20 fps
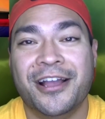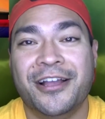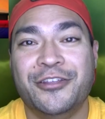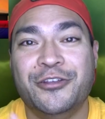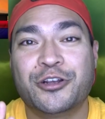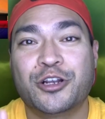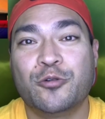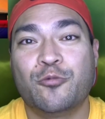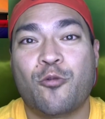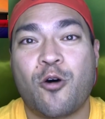
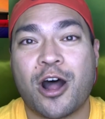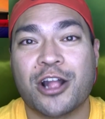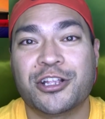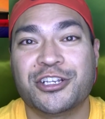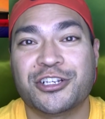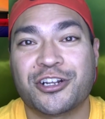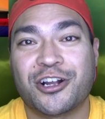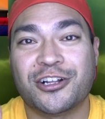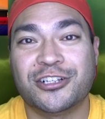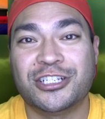and you can
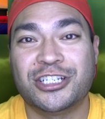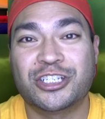watch it on